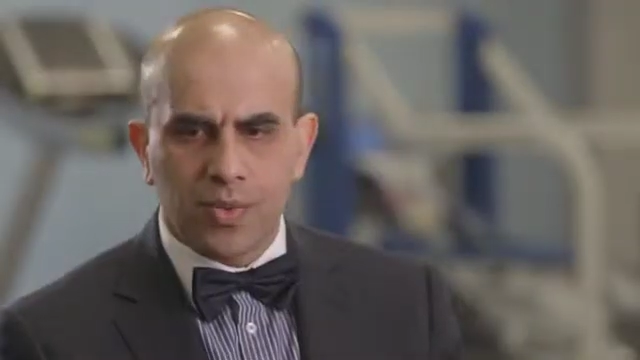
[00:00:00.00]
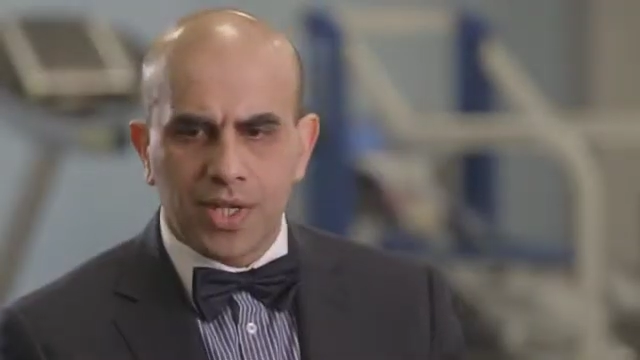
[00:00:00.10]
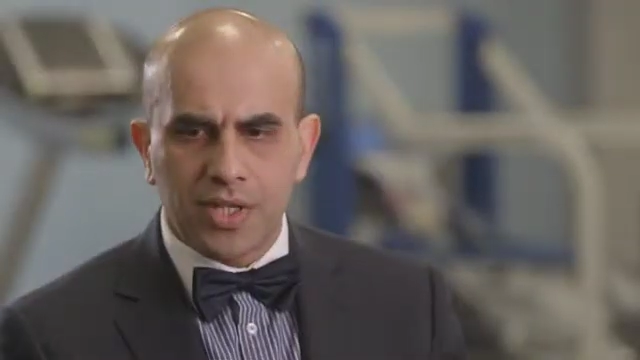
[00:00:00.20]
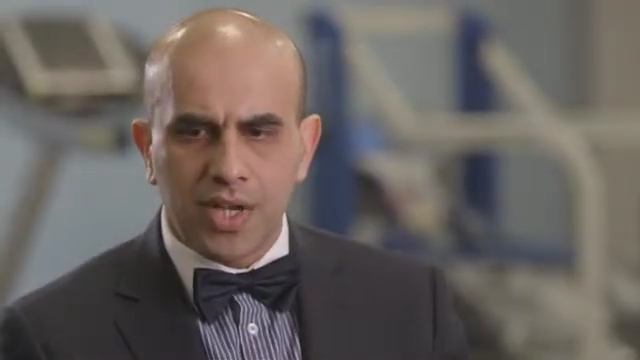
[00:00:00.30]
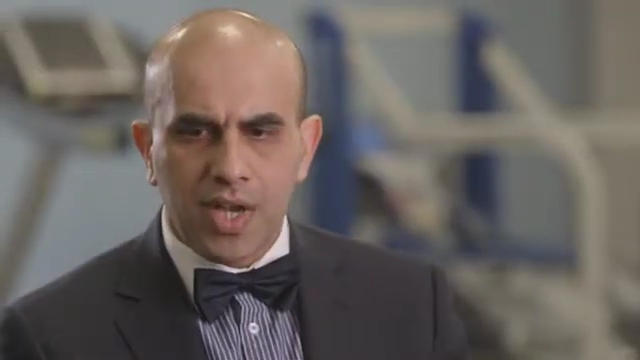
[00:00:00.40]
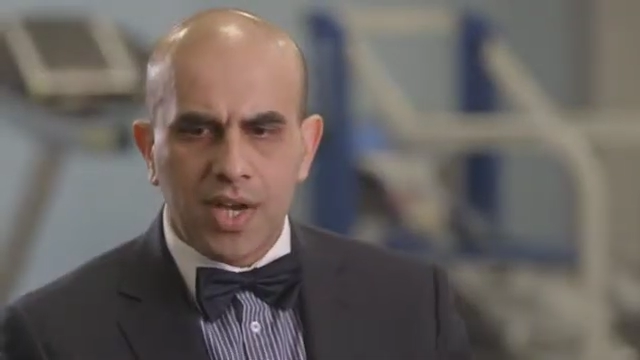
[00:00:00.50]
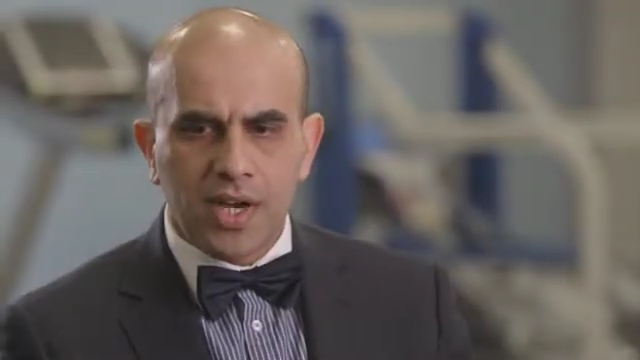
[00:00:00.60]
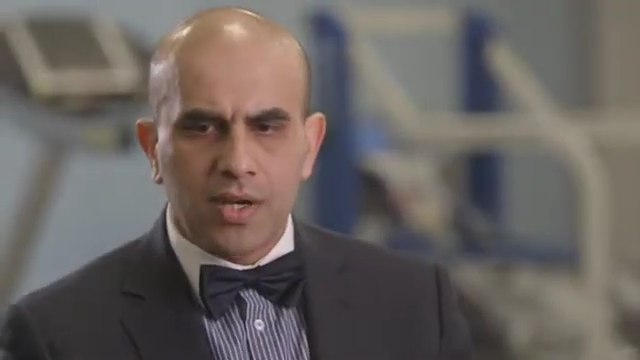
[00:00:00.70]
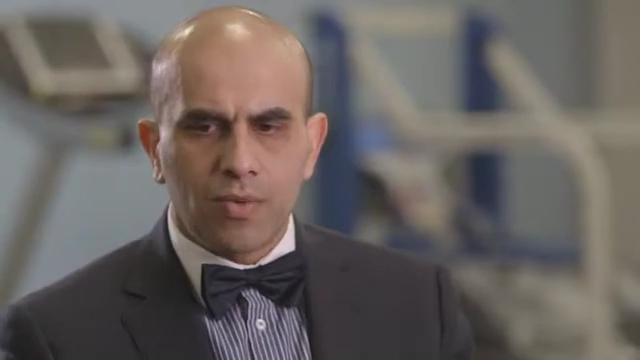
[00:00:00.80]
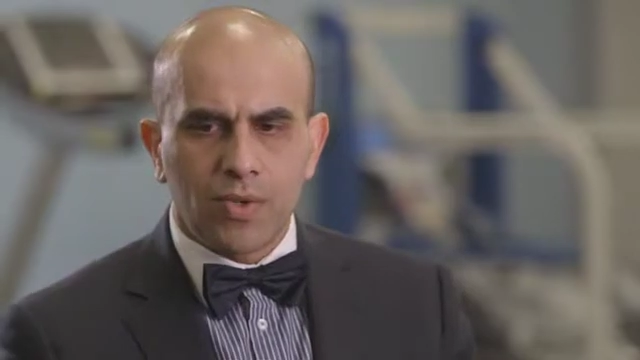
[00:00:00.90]
with
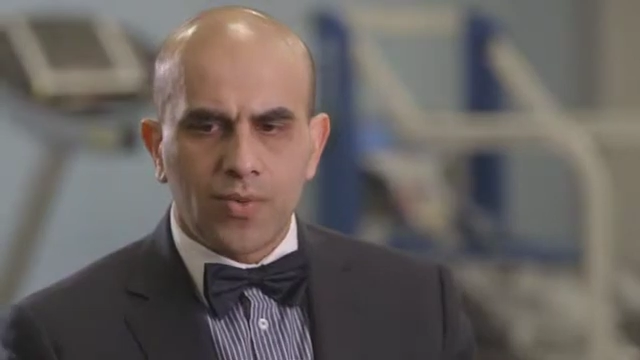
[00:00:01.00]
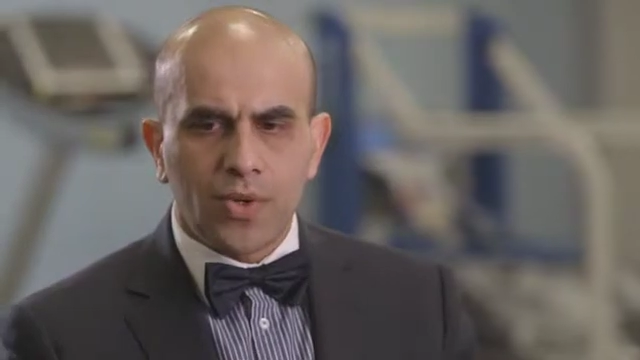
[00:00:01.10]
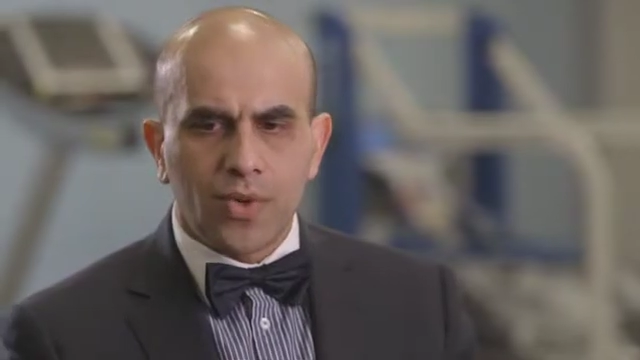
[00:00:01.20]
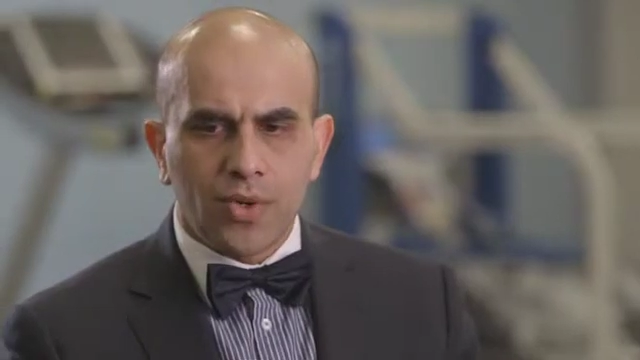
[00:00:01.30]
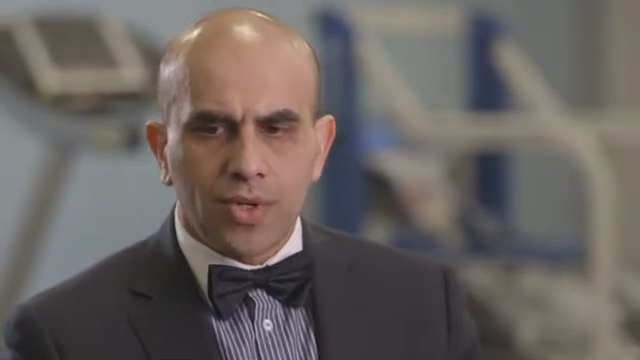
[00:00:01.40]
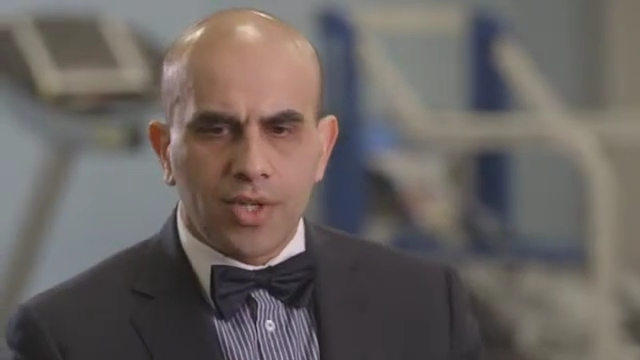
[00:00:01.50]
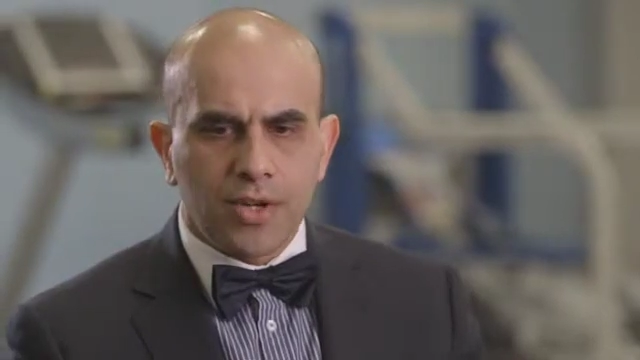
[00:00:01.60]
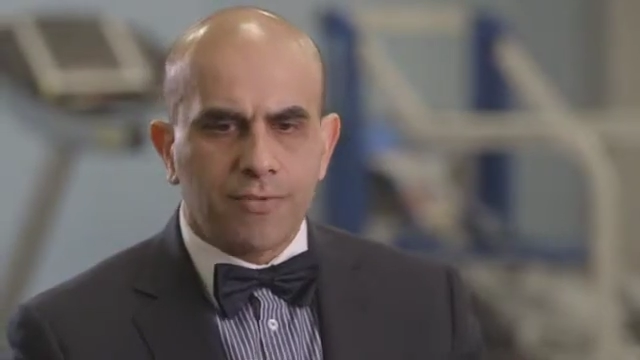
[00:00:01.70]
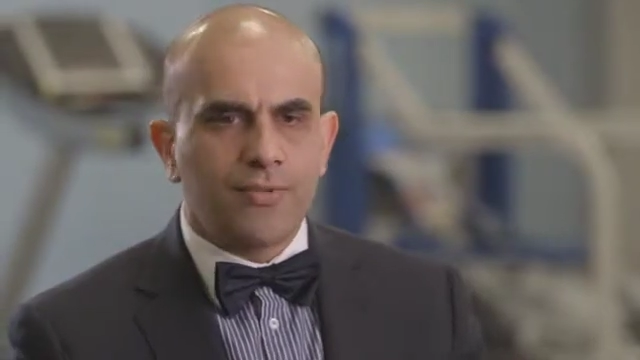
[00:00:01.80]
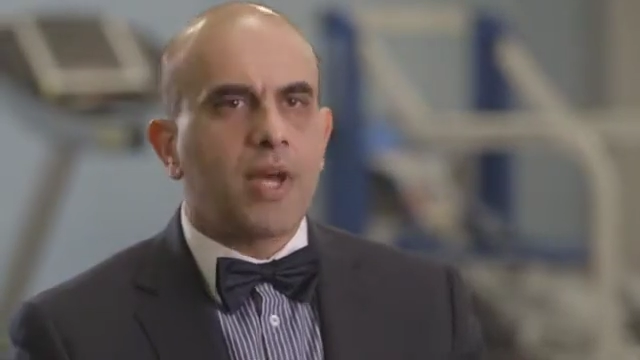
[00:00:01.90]
what we call
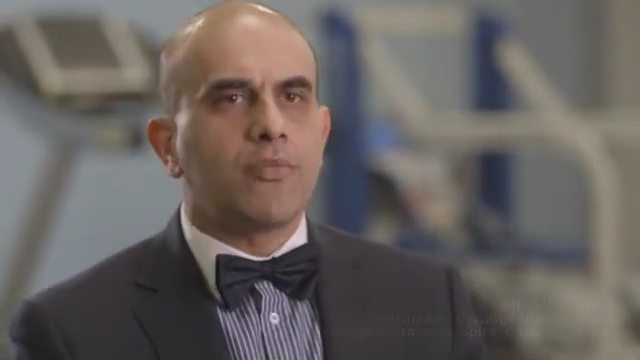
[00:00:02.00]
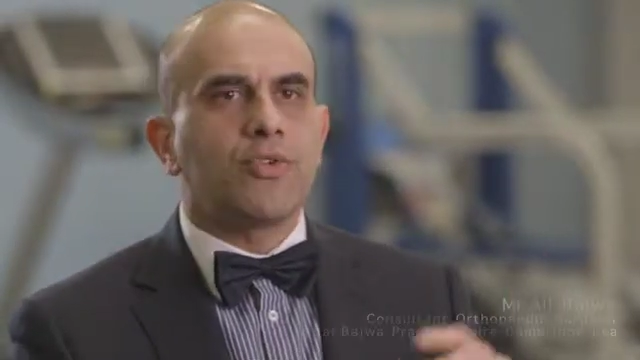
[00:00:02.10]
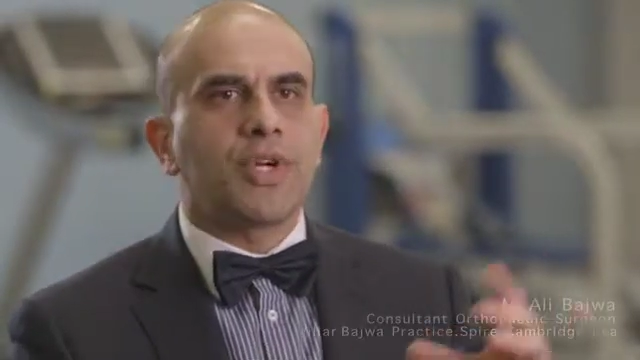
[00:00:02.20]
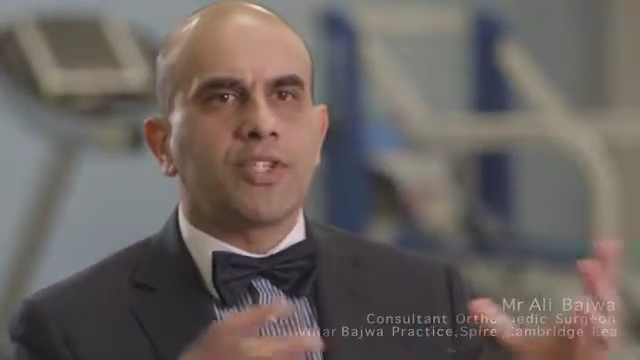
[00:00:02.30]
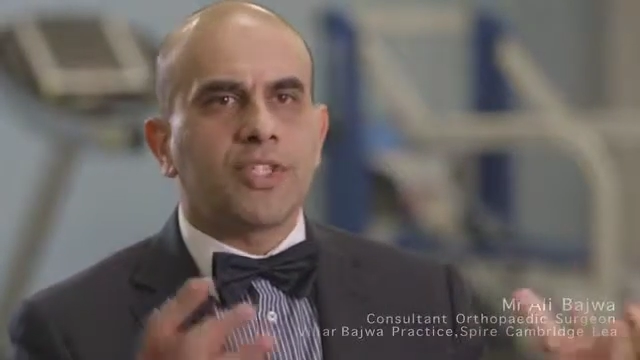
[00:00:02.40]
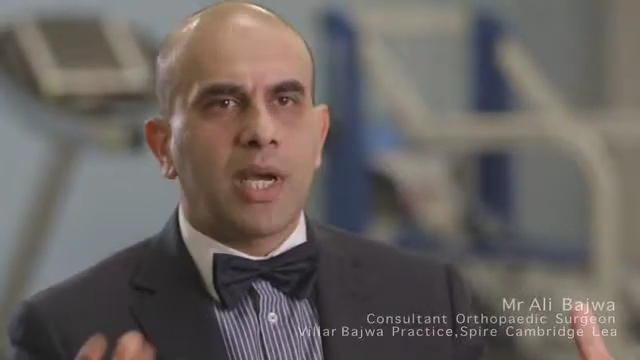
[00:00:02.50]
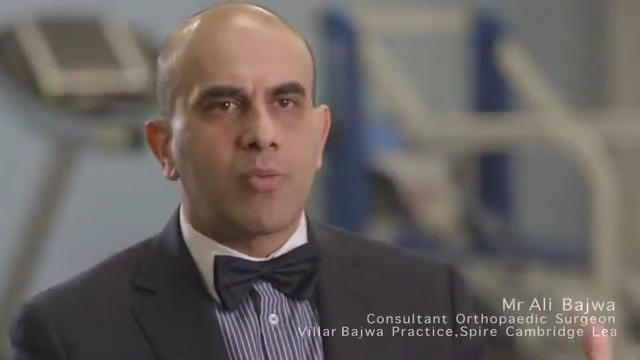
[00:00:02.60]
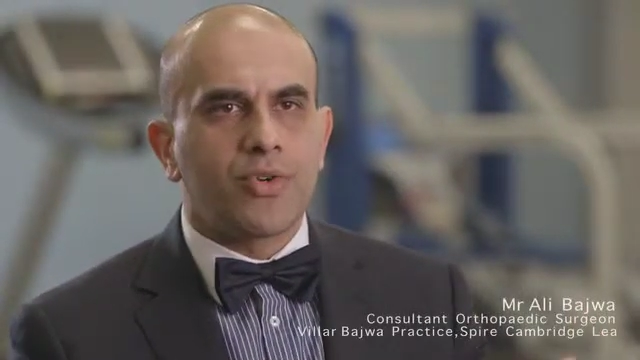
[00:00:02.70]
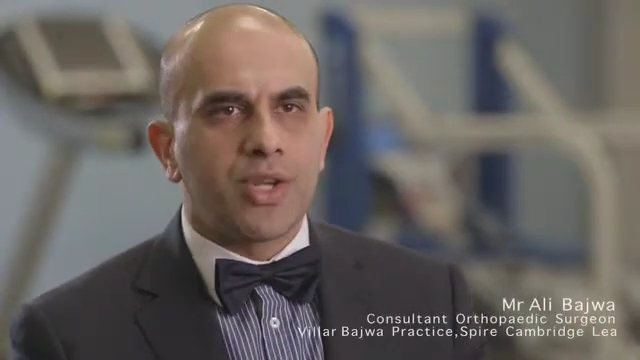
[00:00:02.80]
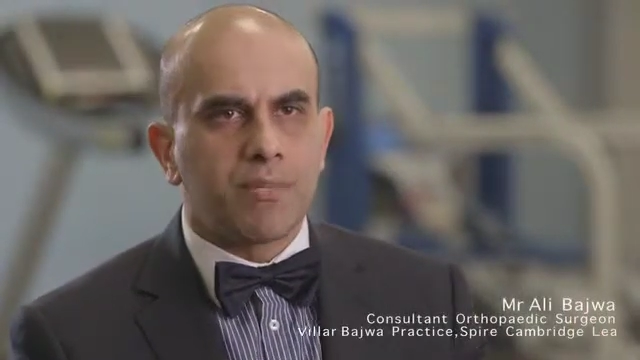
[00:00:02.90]
a
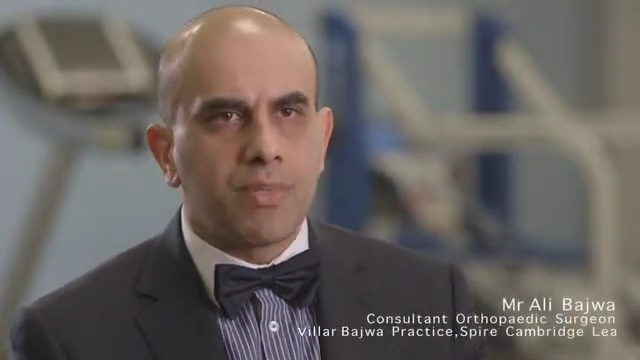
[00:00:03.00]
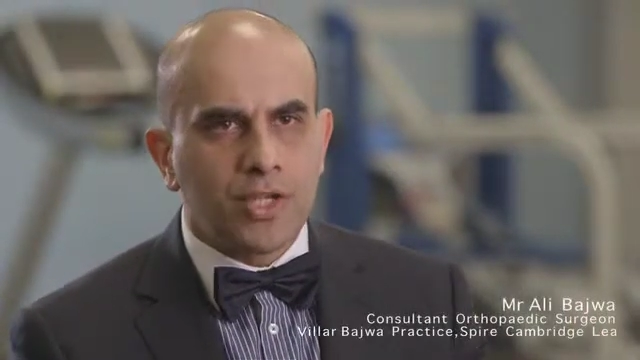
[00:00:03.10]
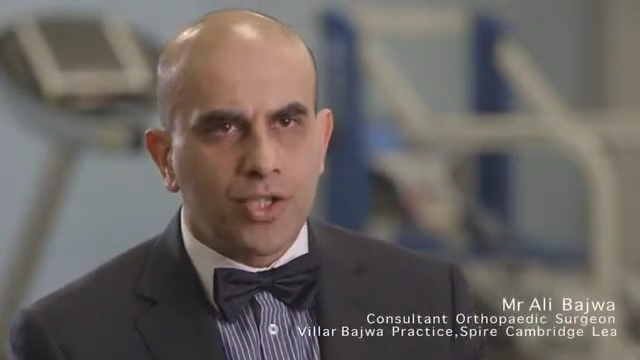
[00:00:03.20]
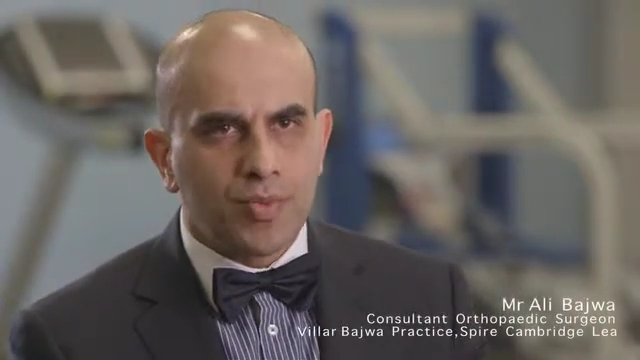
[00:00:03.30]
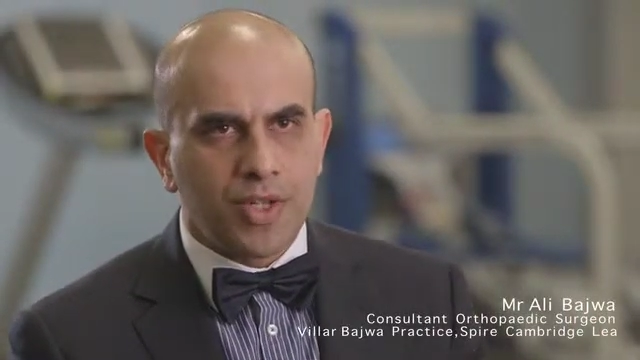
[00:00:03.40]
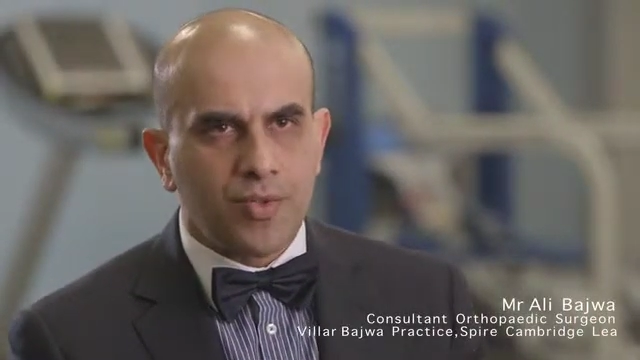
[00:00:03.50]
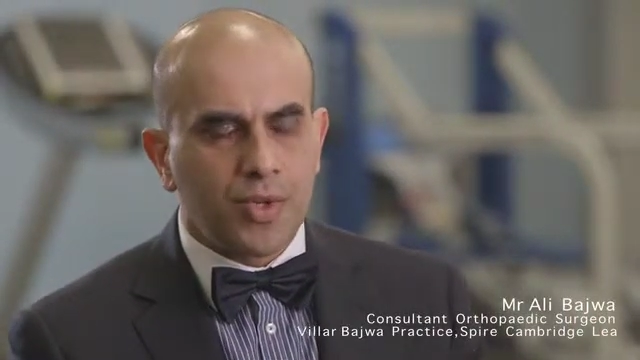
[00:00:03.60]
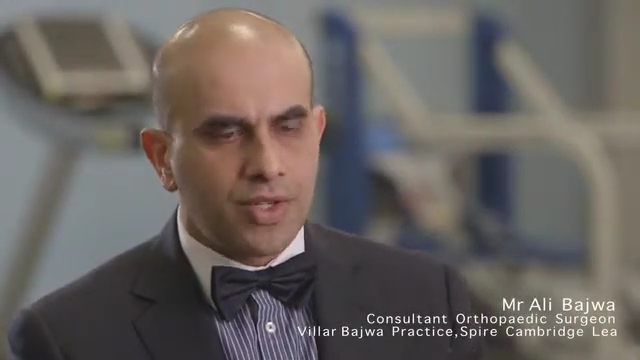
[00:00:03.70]
femoroacetabular impingement,